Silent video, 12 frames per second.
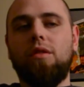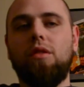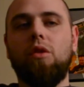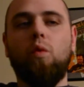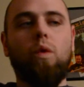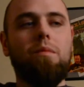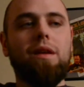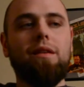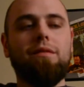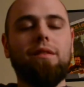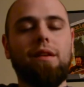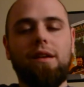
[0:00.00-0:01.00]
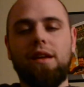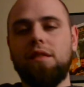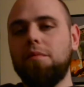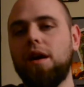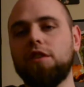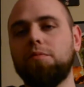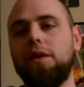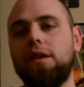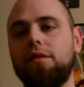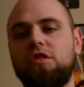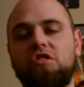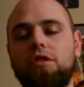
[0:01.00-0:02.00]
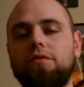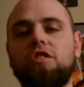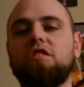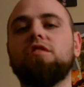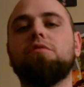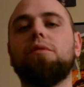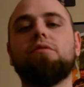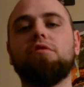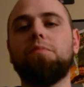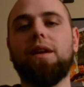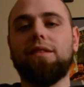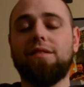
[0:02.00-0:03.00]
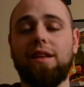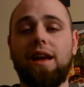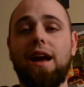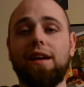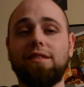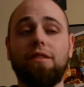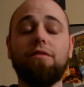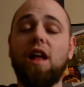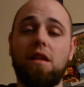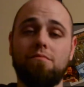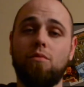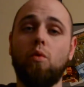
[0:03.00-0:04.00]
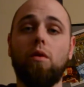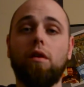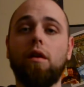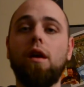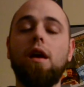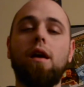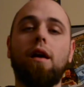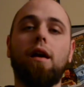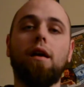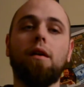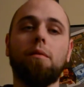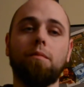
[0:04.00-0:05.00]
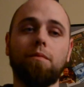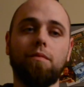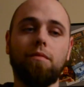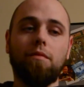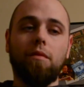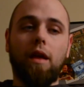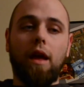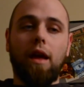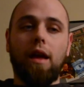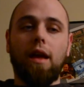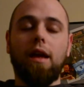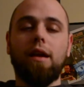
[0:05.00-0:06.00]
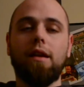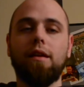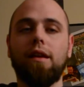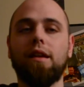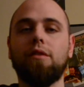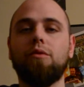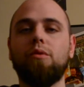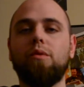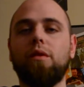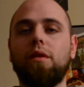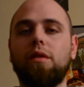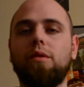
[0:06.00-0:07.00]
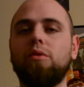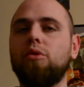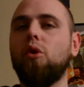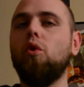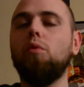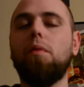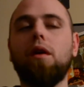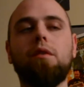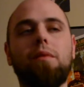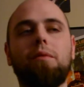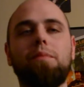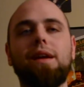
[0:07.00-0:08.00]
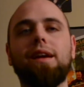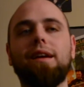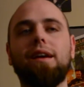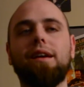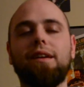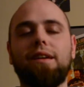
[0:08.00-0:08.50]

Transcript: the women in the mosh pit deserve just as much respect as the guys, if not more. And the whole part about being